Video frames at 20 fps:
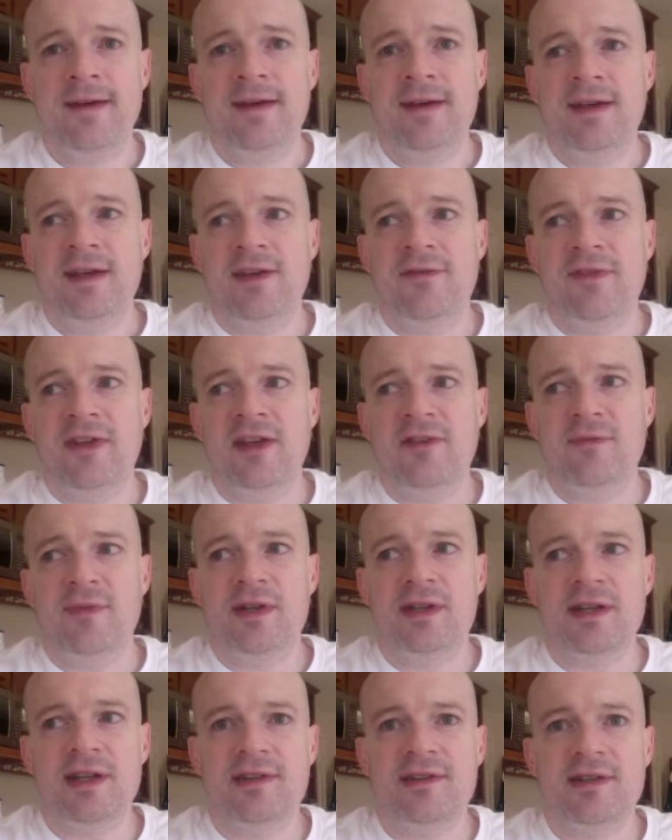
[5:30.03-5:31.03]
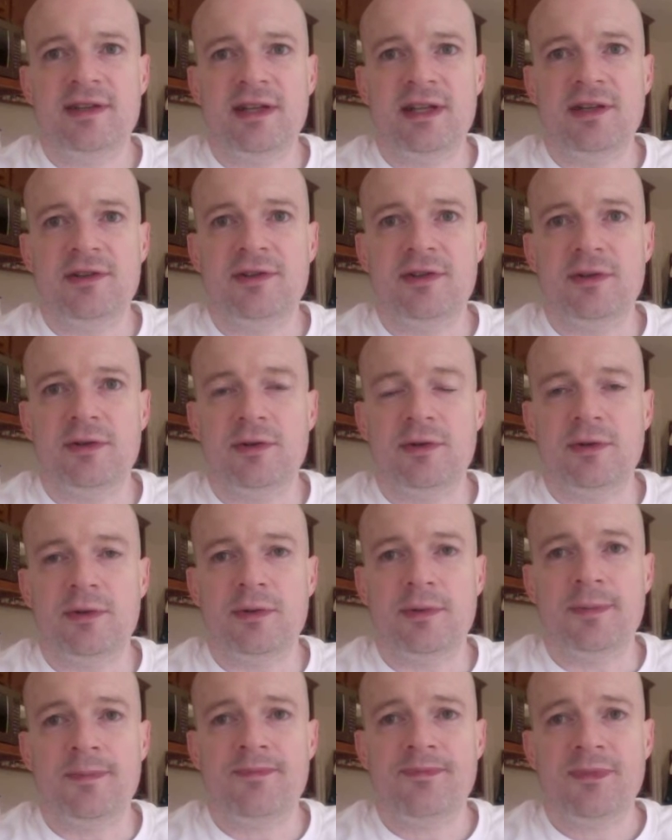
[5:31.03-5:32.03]
If they've been listening
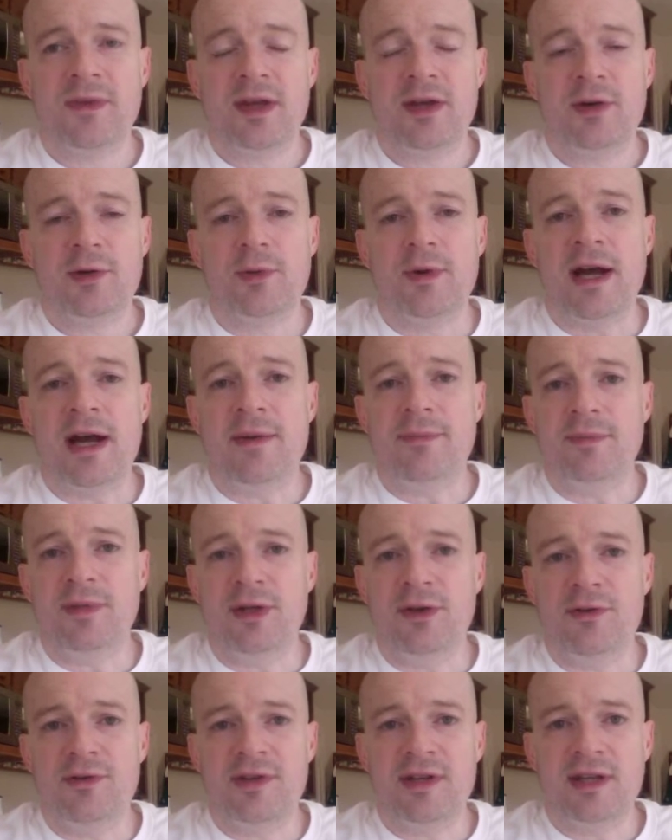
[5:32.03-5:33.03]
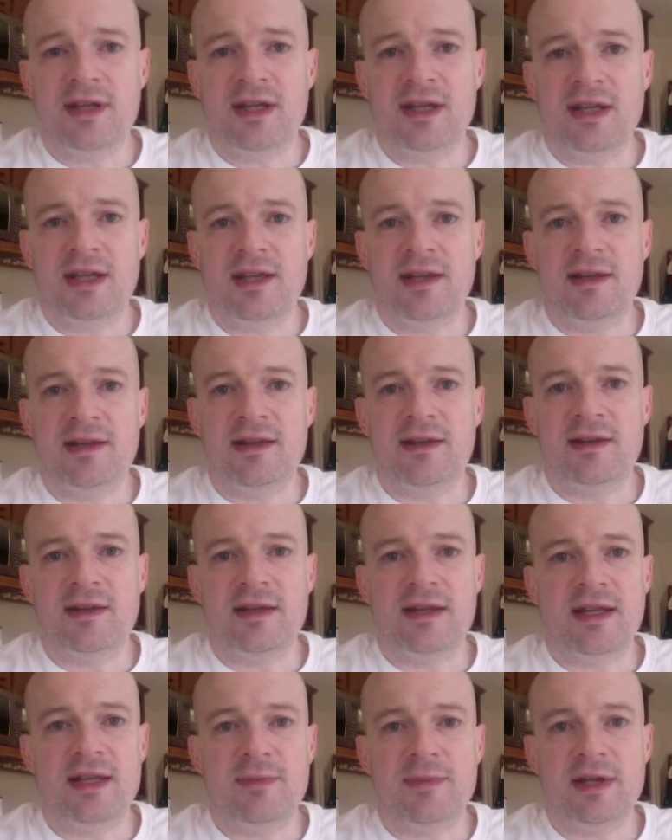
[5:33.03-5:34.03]
to rap music in
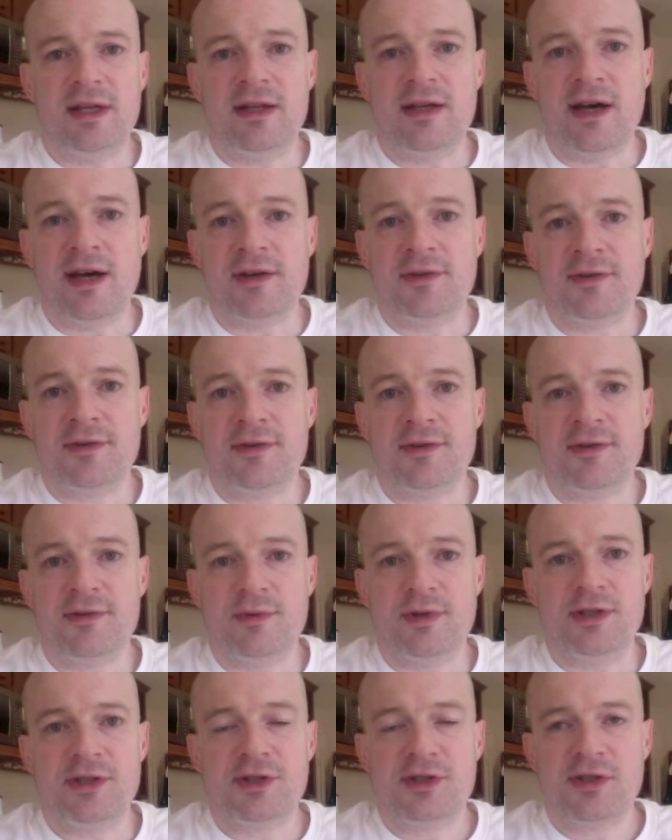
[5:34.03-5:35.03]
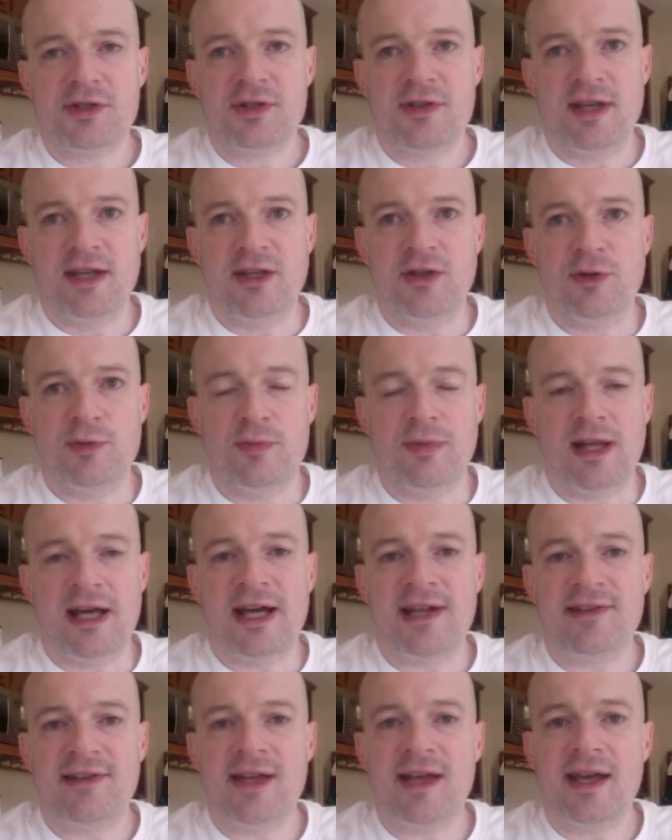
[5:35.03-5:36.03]
McDonald's, which they do
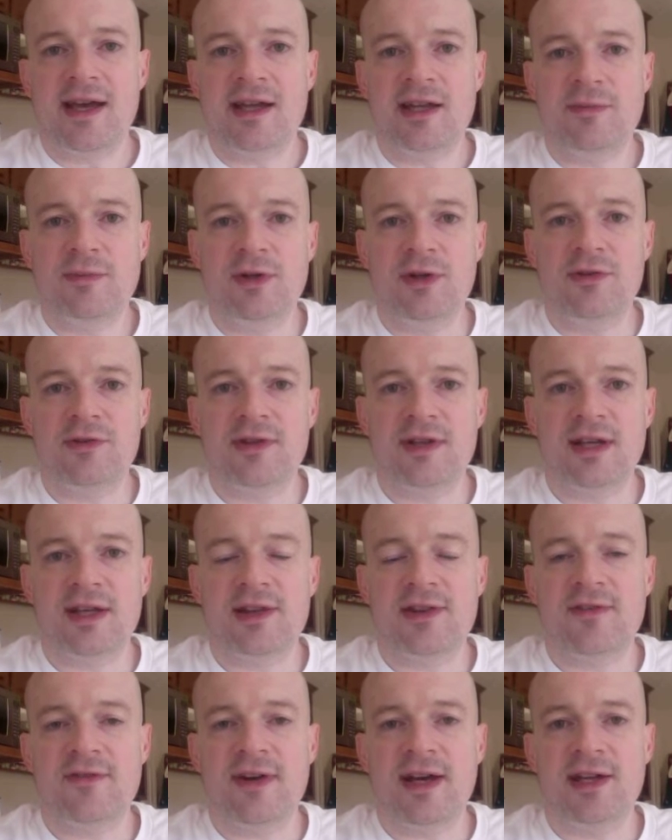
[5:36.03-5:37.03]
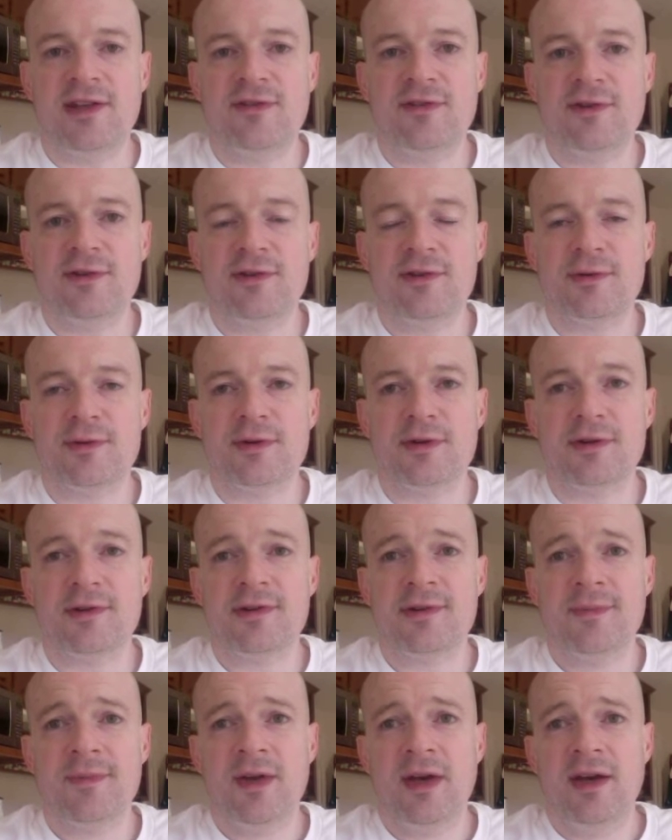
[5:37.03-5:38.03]
blast that kind of music at the fast food stores,
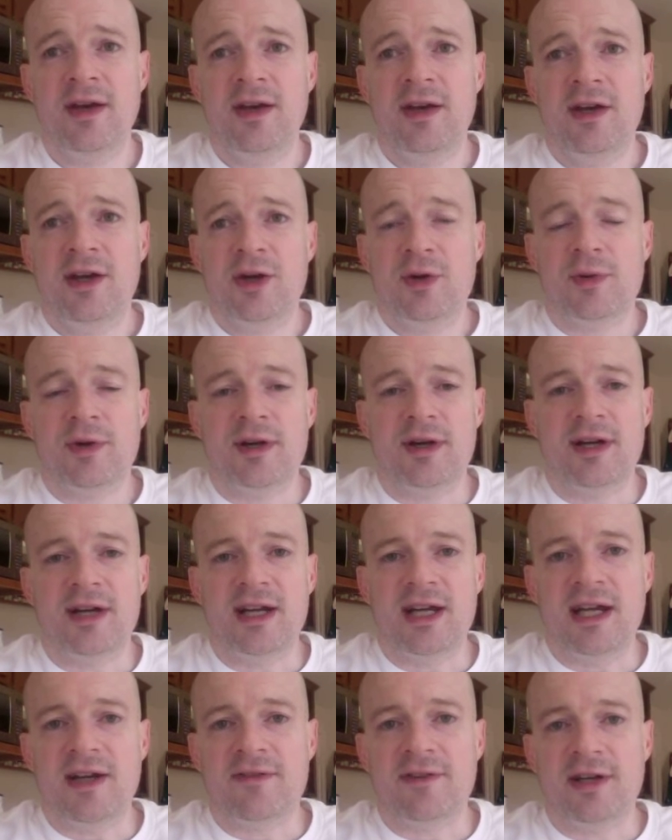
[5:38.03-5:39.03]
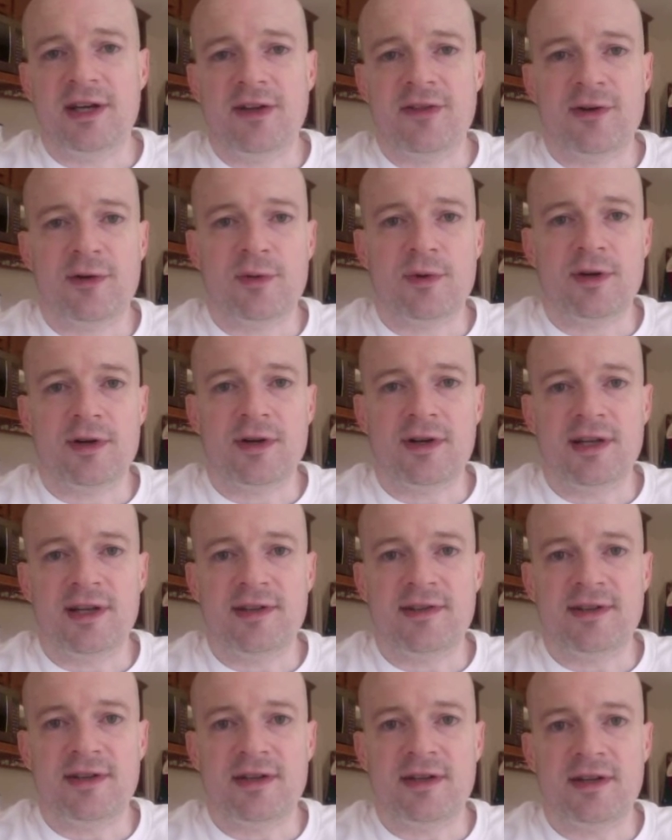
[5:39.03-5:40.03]
where every other word
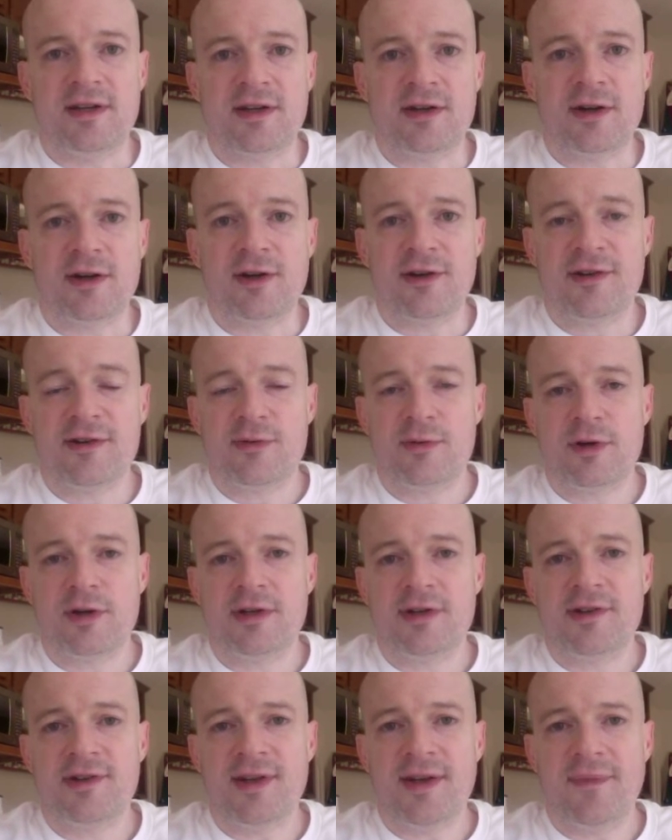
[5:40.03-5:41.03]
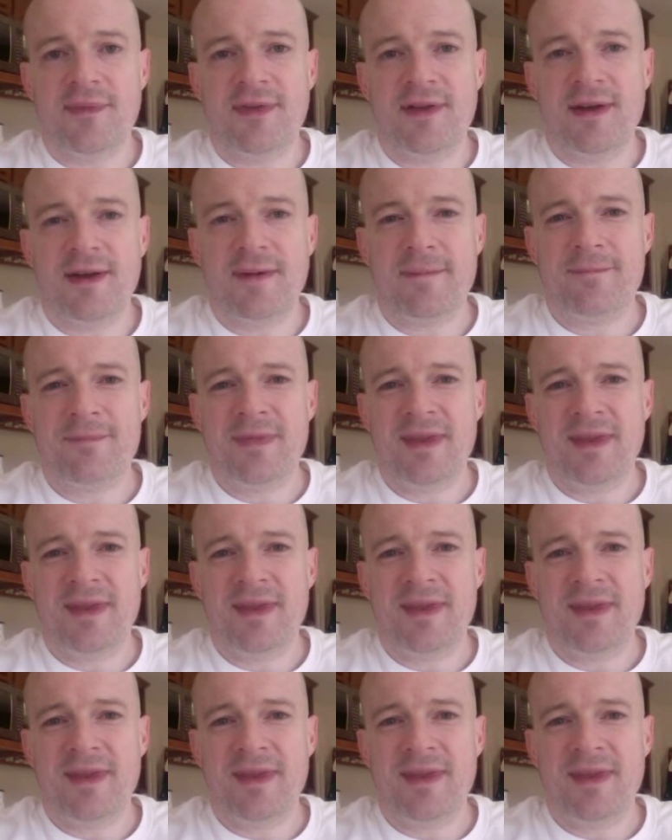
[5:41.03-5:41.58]
is a curse word or something,